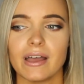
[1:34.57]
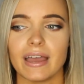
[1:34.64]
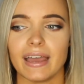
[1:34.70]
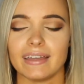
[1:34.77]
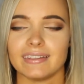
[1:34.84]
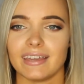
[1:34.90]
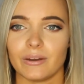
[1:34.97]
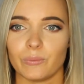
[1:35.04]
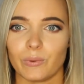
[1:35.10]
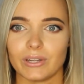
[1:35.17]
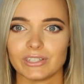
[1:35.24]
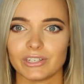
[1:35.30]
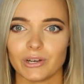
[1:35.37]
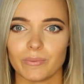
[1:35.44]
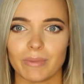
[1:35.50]
And then
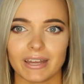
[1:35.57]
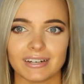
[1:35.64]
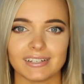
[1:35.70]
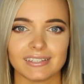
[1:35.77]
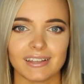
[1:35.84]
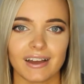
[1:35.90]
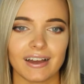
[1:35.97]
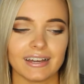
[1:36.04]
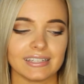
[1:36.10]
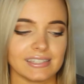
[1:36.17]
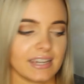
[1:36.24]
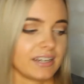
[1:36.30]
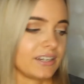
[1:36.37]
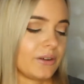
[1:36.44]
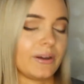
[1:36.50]
once your bed is hot, it's
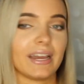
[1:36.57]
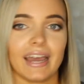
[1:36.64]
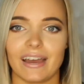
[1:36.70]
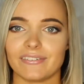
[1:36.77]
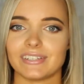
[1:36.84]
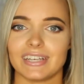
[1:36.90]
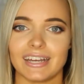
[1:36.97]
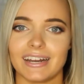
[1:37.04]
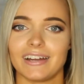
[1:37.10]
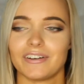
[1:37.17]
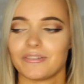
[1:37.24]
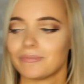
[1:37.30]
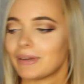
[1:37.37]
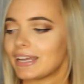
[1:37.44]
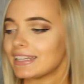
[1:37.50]
like, no, I have to get out
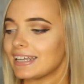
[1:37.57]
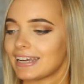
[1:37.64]
of bed.